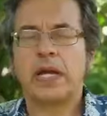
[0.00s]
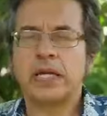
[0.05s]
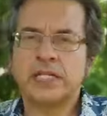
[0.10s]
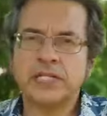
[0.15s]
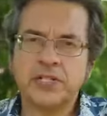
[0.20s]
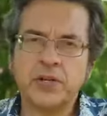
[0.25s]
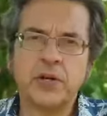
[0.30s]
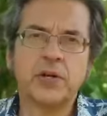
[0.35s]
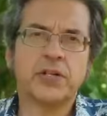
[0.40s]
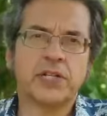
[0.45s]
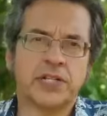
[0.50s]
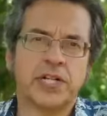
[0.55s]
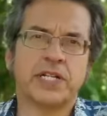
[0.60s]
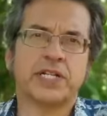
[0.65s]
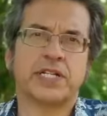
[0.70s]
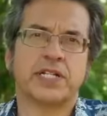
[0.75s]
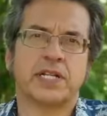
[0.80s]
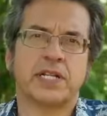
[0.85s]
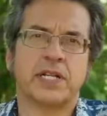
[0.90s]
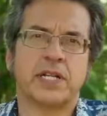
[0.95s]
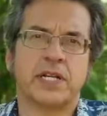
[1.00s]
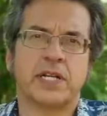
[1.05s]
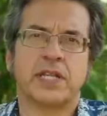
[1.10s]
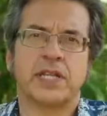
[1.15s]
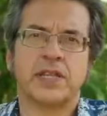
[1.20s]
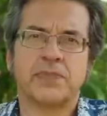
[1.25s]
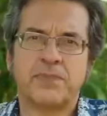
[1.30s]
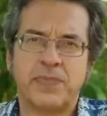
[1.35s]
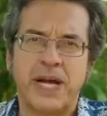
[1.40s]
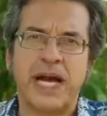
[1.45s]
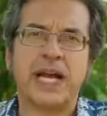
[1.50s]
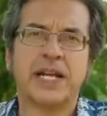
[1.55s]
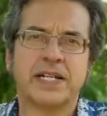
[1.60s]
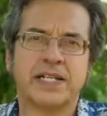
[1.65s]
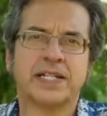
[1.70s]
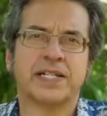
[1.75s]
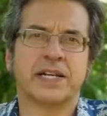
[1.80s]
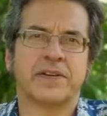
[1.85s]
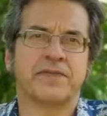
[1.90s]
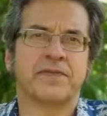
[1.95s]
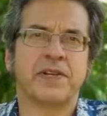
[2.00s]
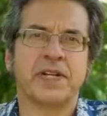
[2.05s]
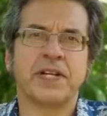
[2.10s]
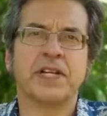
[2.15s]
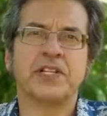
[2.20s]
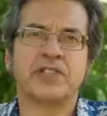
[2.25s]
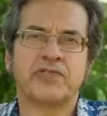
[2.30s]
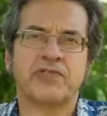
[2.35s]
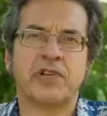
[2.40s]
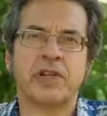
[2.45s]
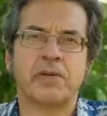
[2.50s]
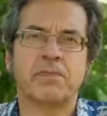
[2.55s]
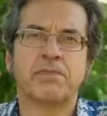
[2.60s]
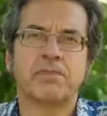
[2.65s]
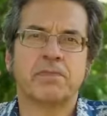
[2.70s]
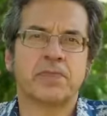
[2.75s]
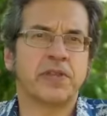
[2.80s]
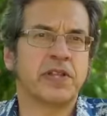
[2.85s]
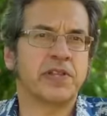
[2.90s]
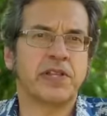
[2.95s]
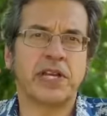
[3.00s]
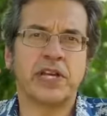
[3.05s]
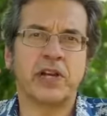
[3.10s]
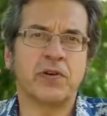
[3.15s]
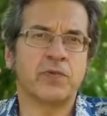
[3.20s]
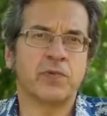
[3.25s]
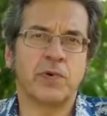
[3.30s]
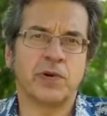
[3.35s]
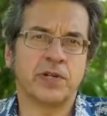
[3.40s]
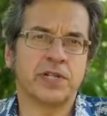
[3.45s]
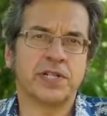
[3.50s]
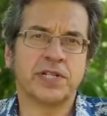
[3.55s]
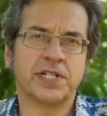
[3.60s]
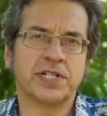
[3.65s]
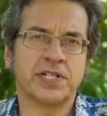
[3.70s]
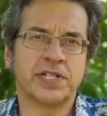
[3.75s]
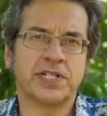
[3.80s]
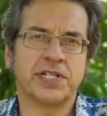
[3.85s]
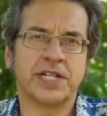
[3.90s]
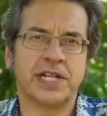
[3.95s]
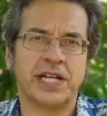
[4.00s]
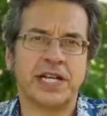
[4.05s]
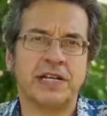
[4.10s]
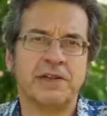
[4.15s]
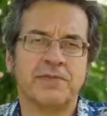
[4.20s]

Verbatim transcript: It's not just the bad stuff in history, that they don't want us to see.